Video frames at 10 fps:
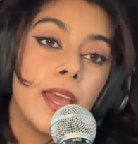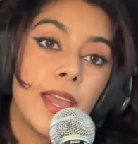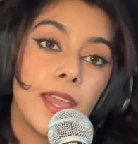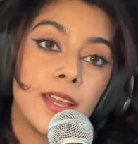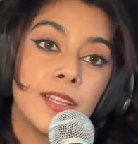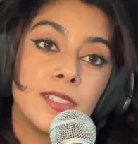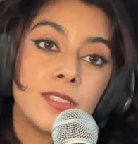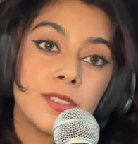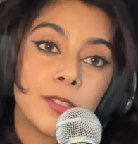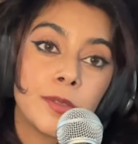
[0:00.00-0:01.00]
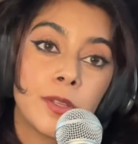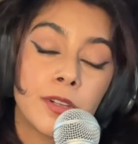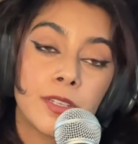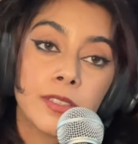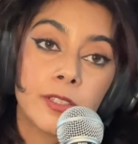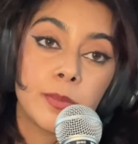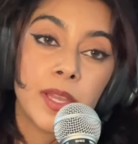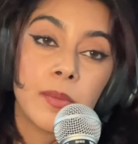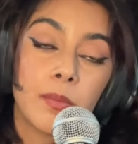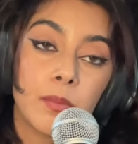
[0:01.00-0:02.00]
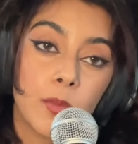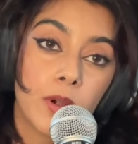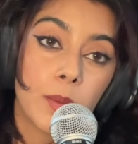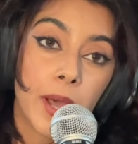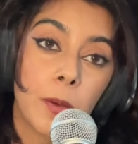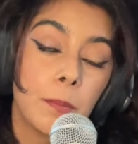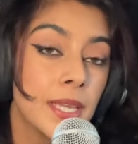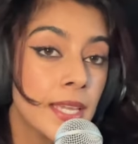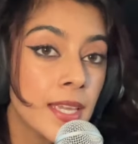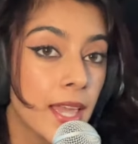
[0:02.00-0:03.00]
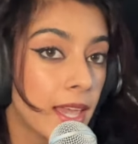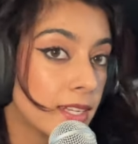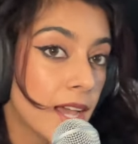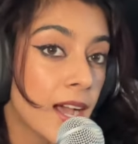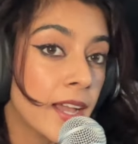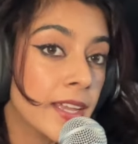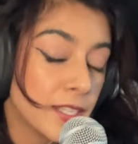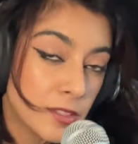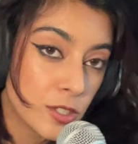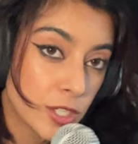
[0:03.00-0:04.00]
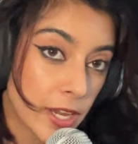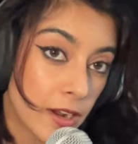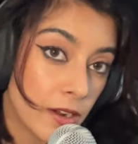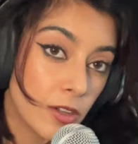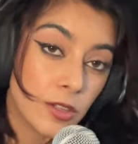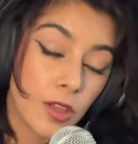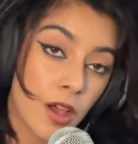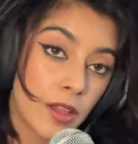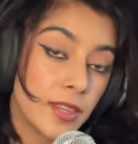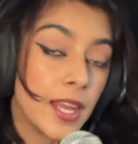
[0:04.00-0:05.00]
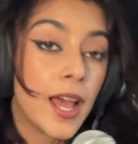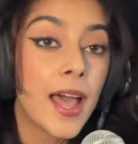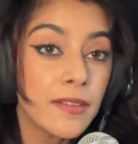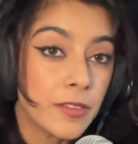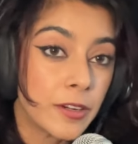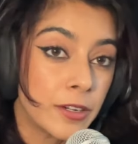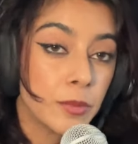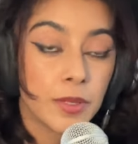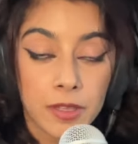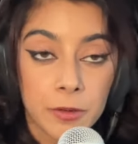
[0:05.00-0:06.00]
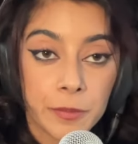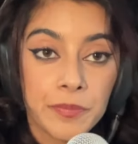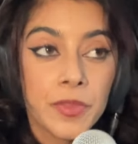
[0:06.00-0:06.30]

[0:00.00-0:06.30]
and you learn a little bit more about me, and I get to share a lot that I've learned with you.